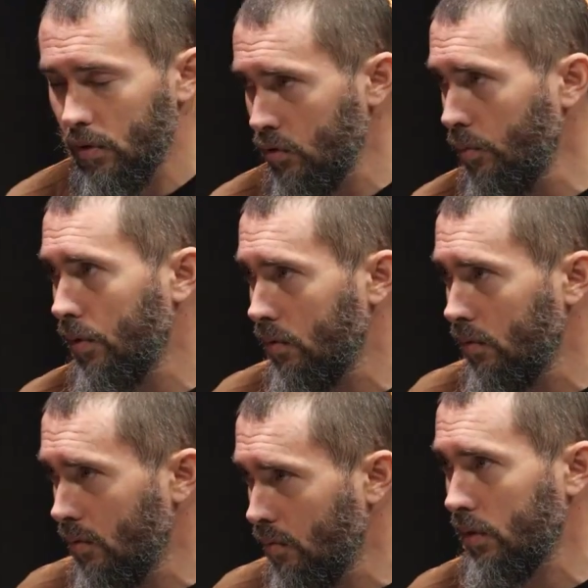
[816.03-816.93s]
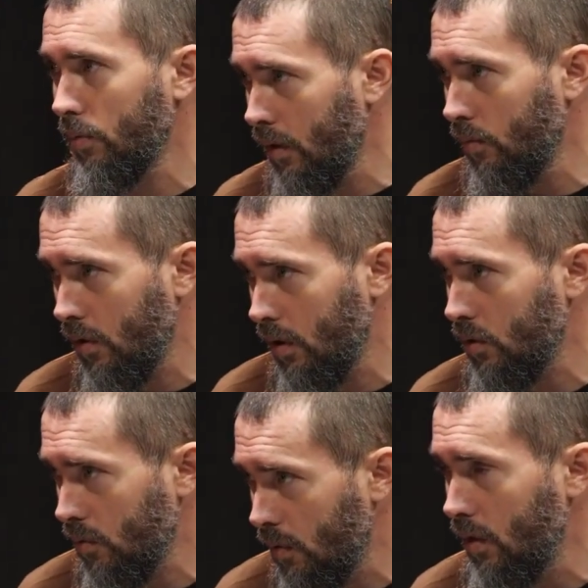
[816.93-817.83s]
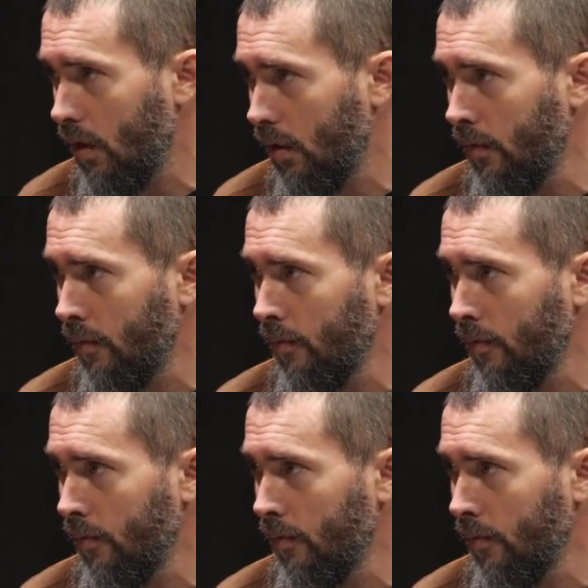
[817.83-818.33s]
is accessible to the maximum number of people.